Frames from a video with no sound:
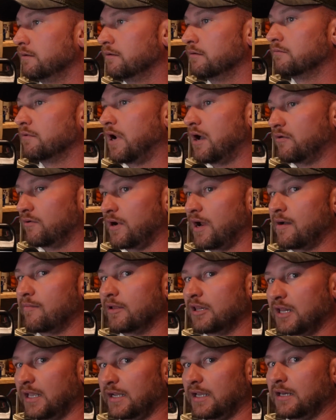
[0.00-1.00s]
round
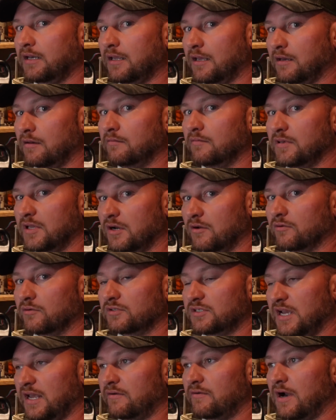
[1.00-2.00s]
robin like I did,
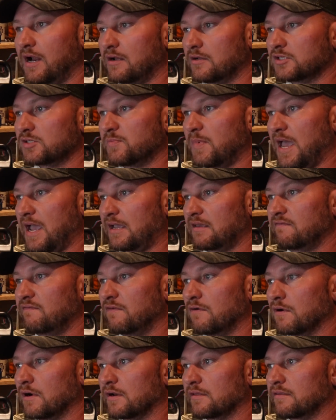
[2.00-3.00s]
10 rounds back and
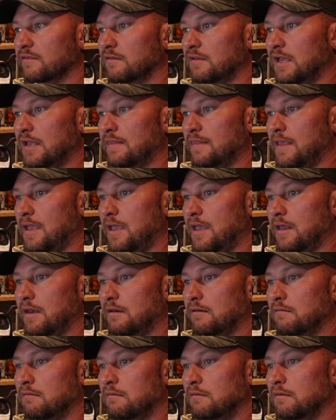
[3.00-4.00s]
forth, and
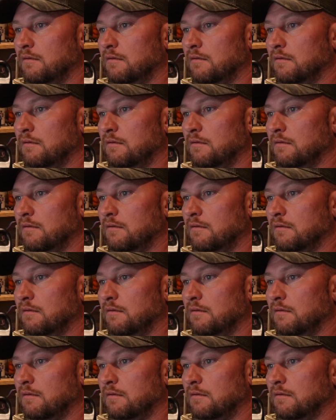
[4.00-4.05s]
then